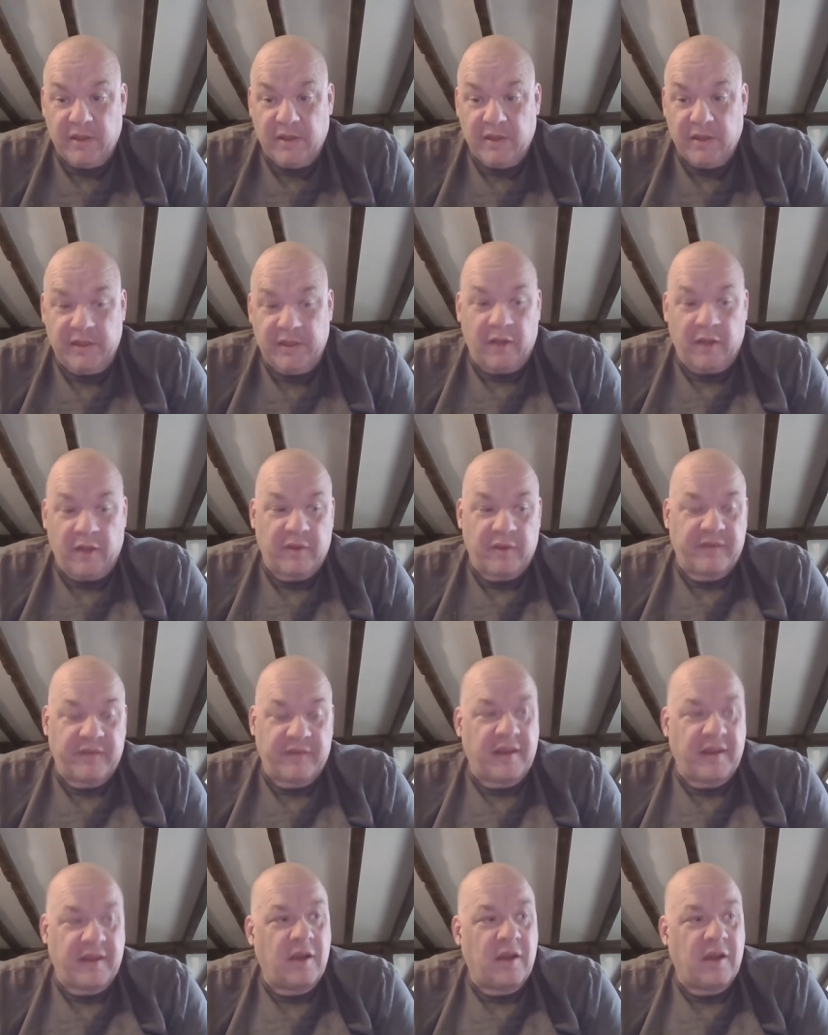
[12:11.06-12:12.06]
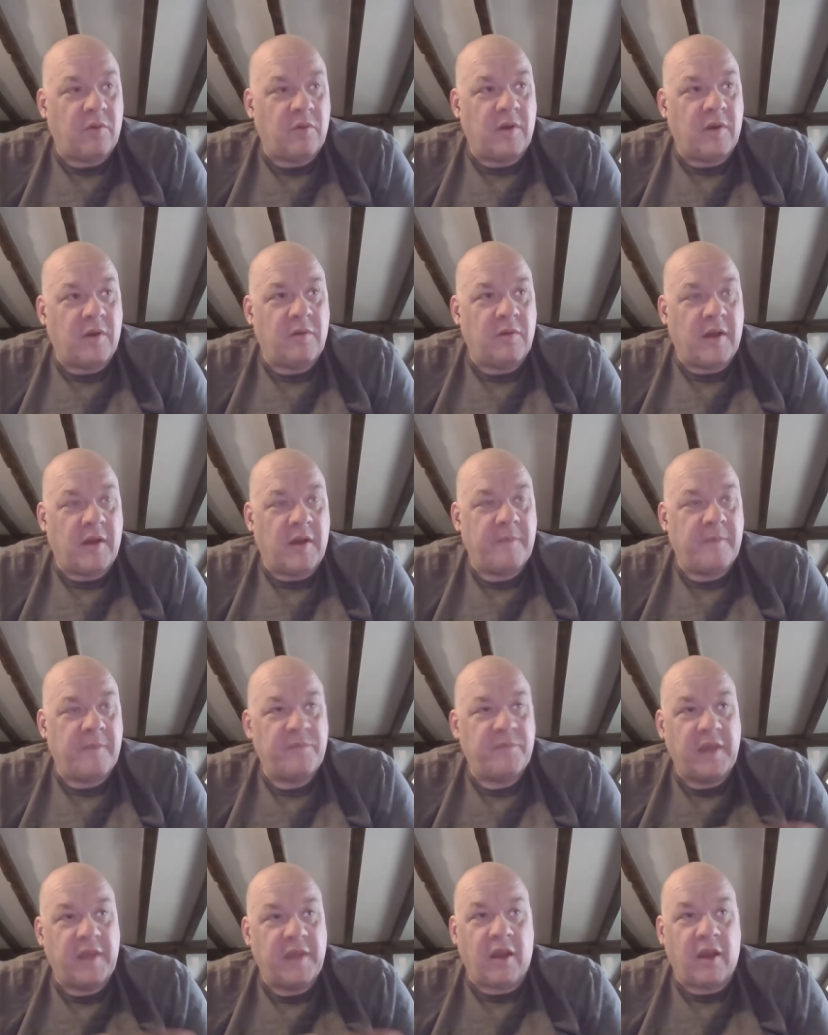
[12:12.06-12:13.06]
You know they'd say, mm. "Oh well, um,
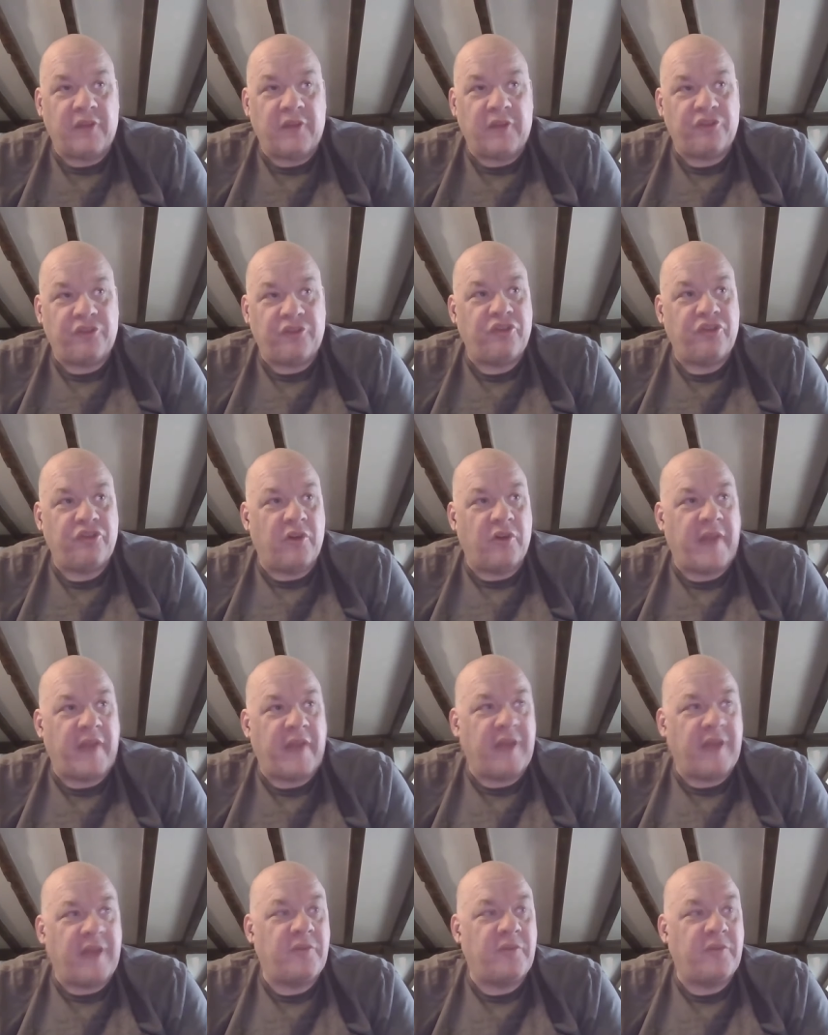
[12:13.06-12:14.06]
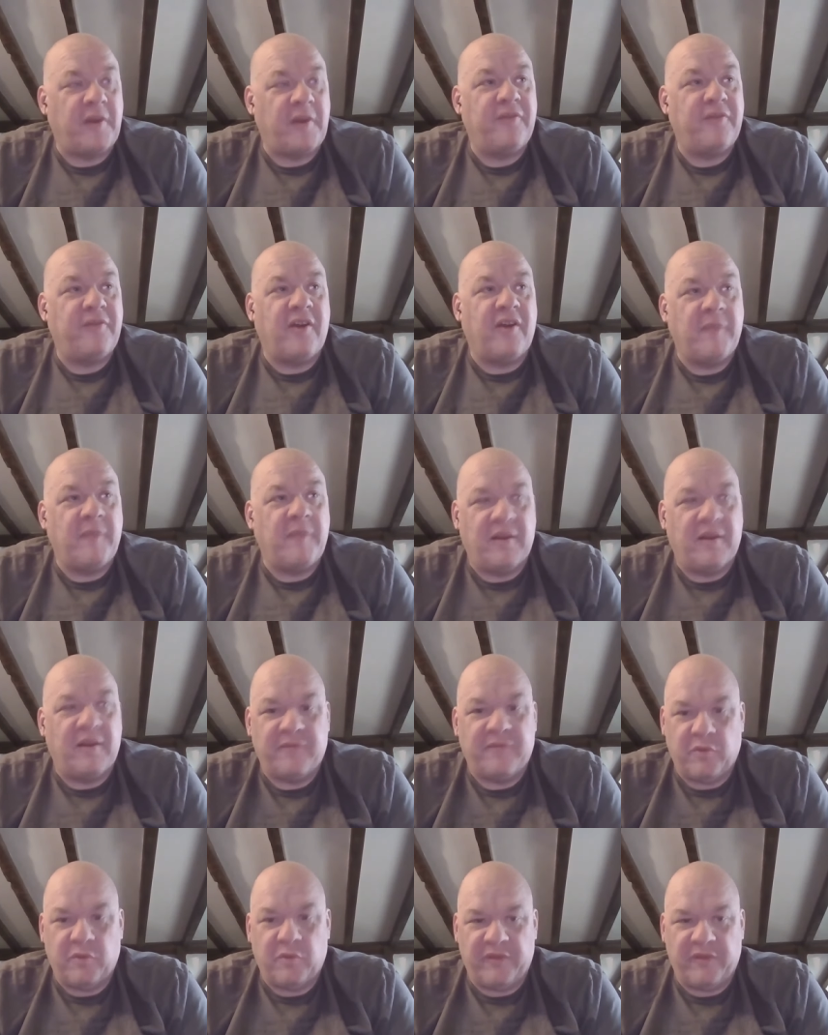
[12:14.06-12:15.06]
yeah, I just shot that 25 mil at
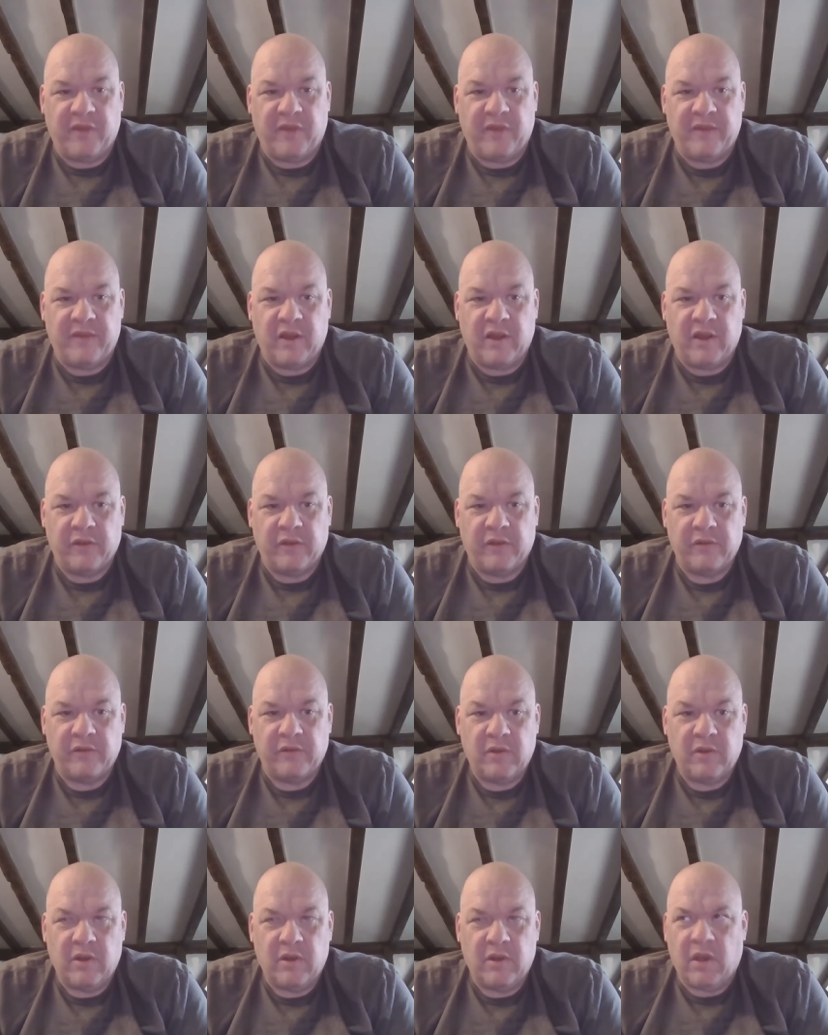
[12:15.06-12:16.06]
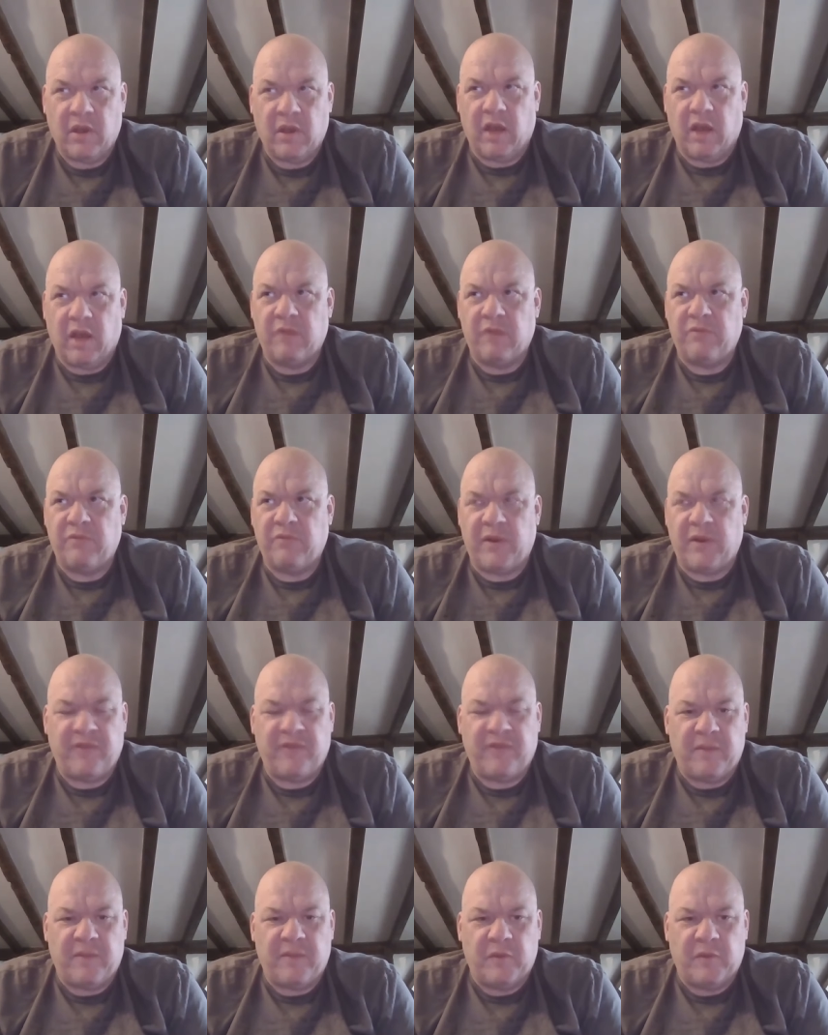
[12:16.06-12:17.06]
45 yards. Uh,
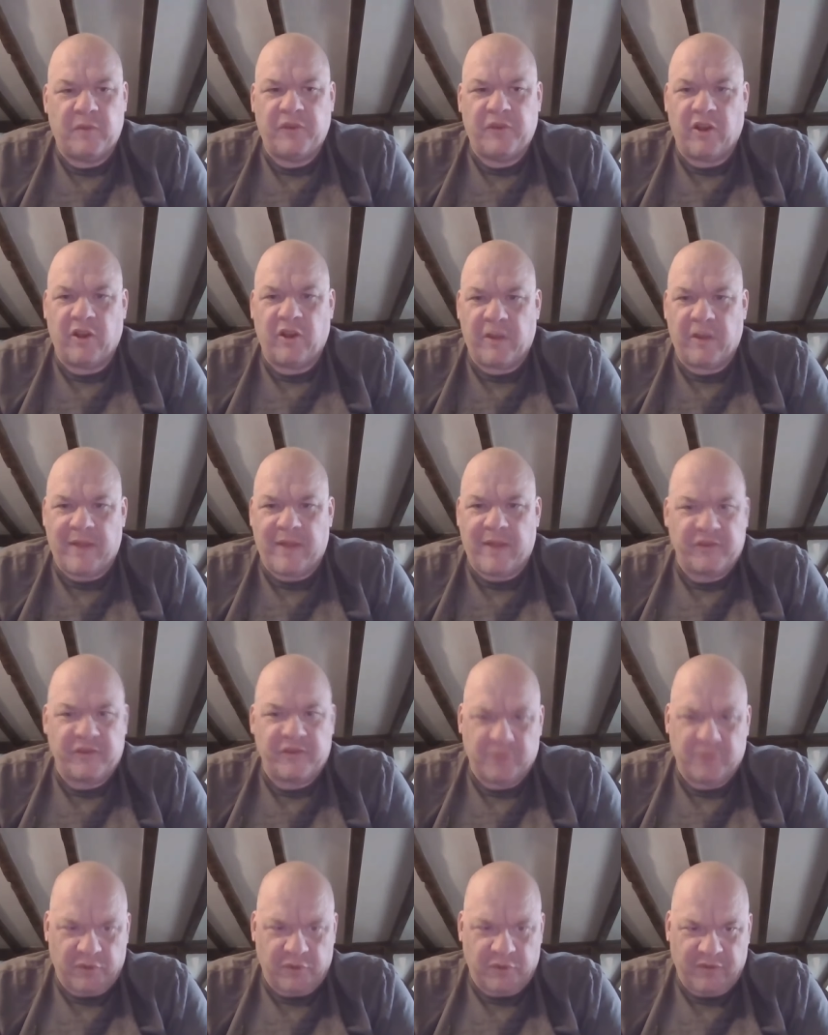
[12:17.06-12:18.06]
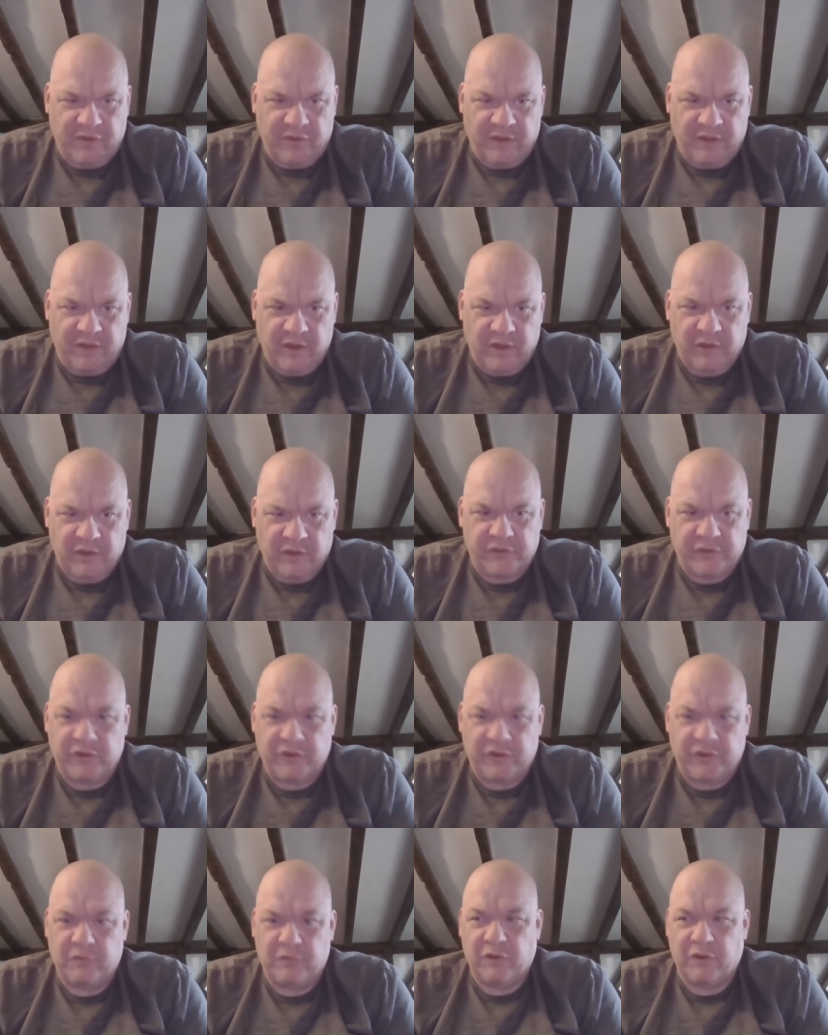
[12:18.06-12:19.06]
25 mils can't go out to 45 yards. Do
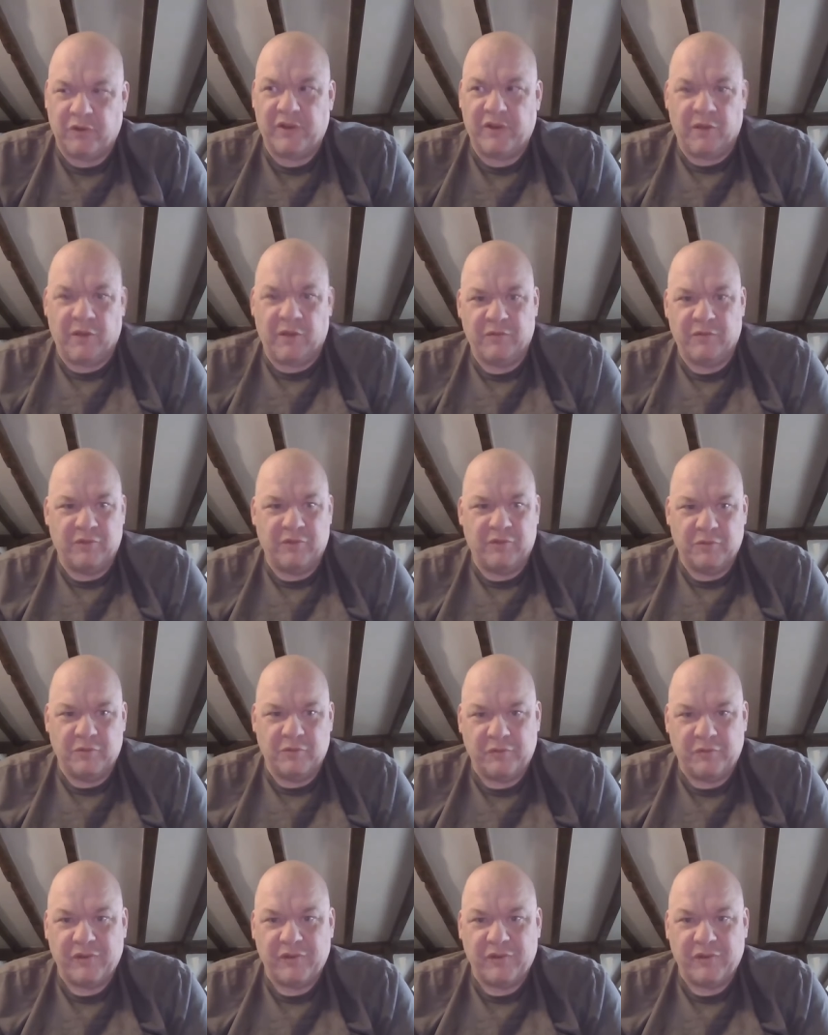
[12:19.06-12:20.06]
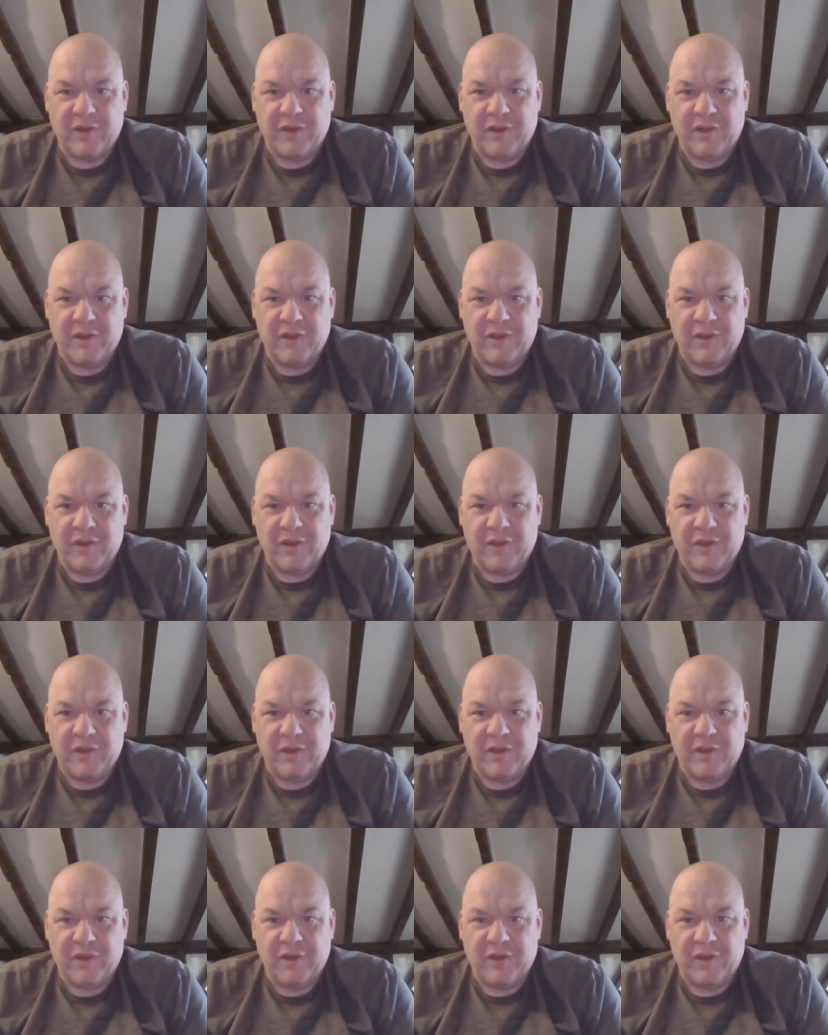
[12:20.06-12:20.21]
you not know the rules?"